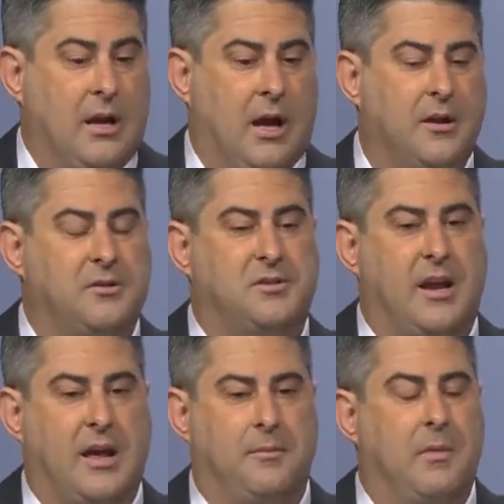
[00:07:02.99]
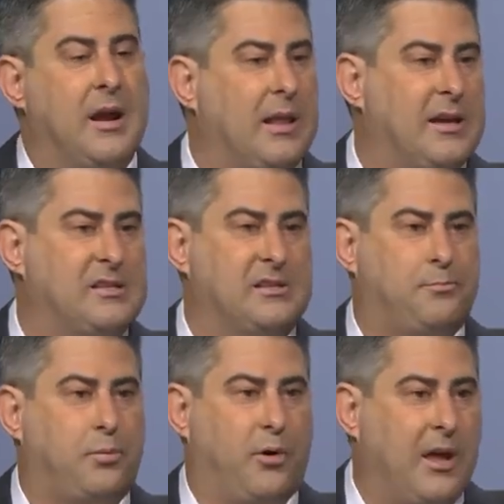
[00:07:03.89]
understand my license
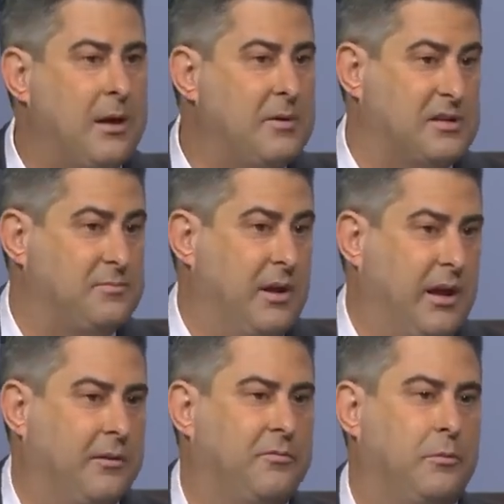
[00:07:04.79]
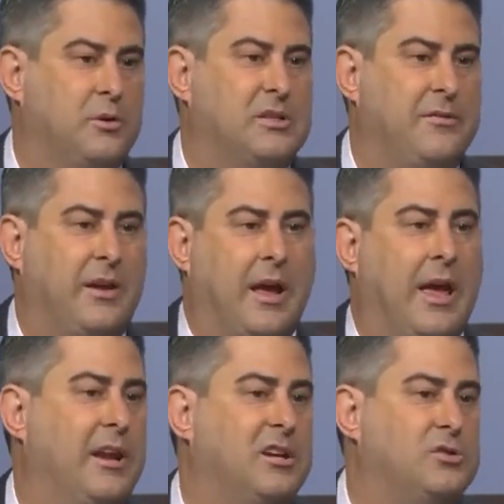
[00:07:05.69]
prohibits me from receiving
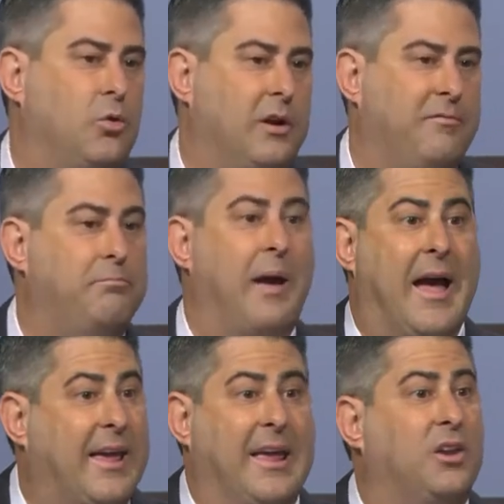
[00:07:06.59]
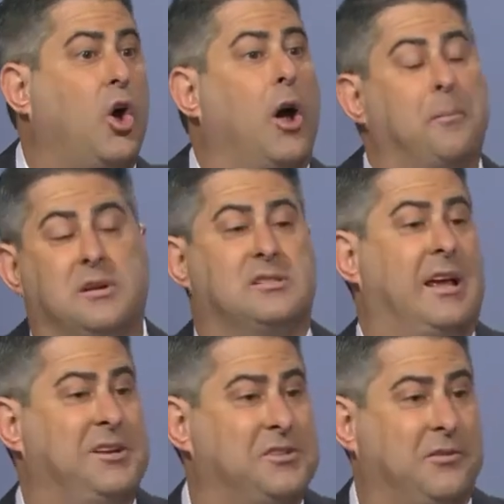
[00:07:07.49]
any sort of back-end
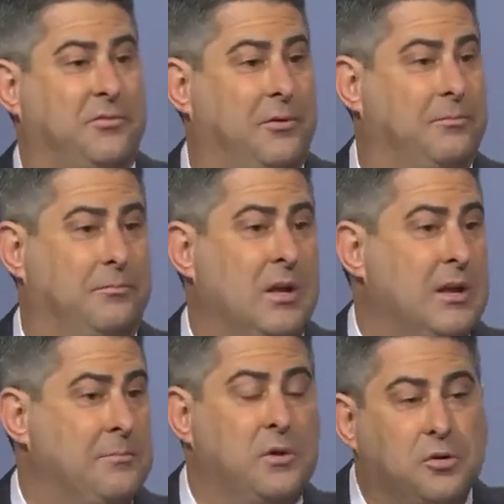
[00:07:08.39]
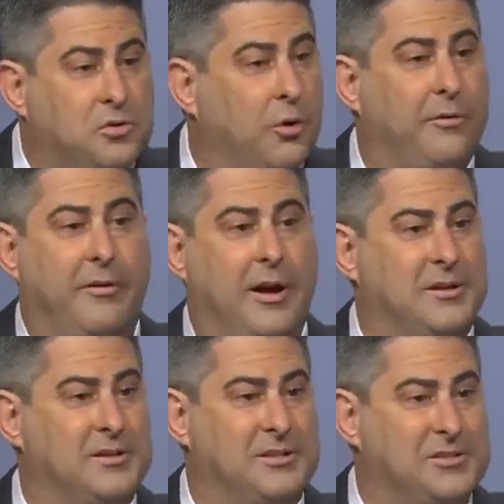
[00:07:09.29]
compensation from mutual
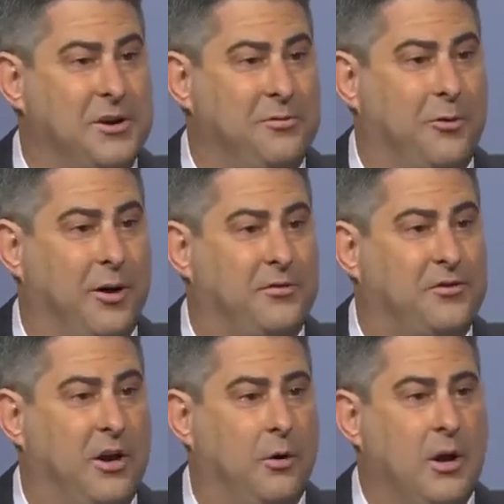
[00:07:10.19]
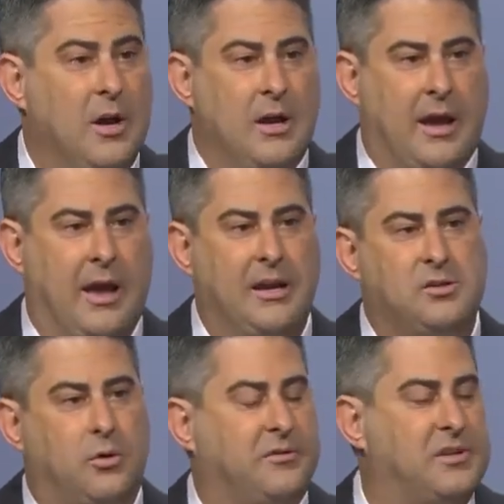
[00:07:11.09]
funds and so forth. So any
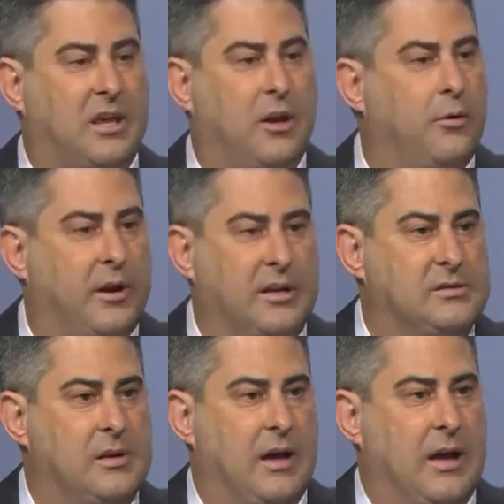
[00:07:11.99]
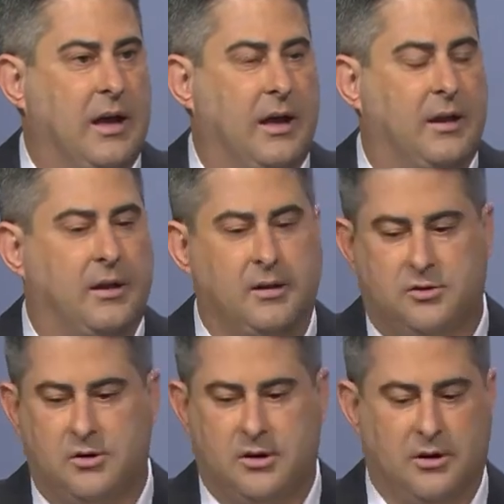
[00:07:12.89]
sort of securities, you
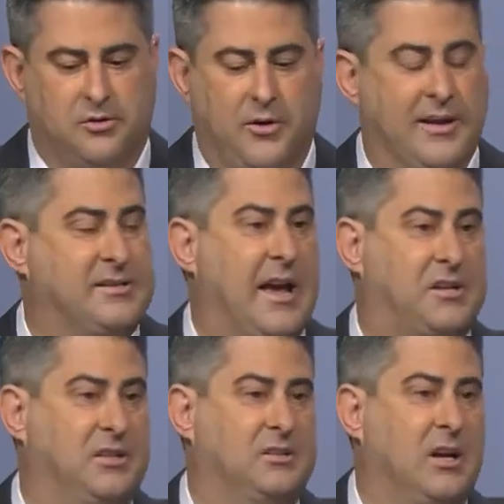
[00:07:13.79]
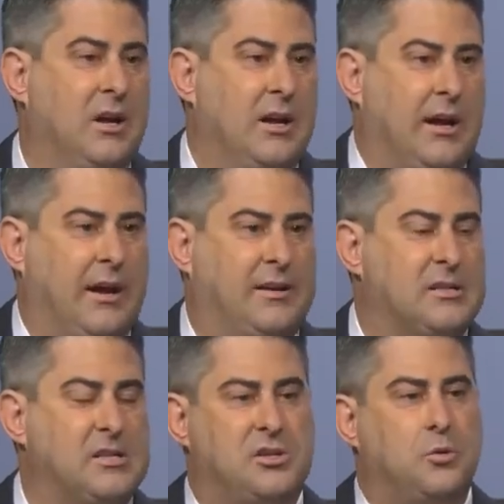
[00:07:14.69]
know, transactions, it
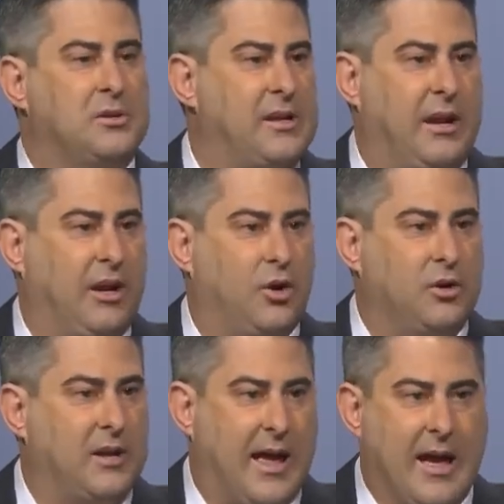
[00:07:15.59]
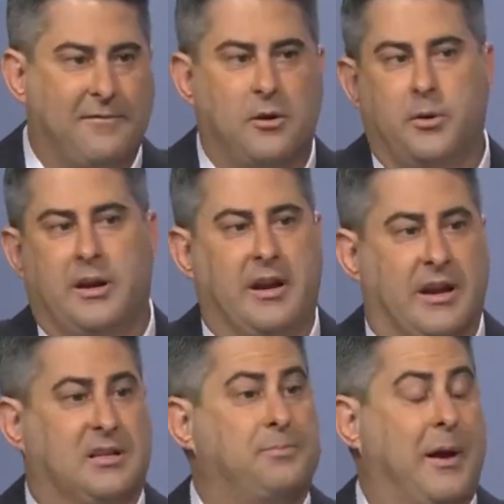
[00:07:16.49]
doesn't do us any good to have you in an
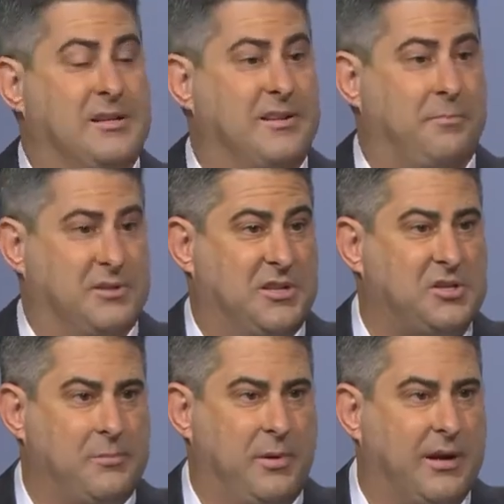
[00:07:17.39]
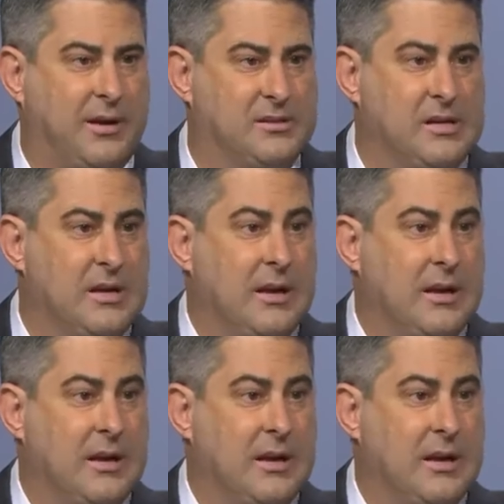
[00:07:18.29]
expensive position because,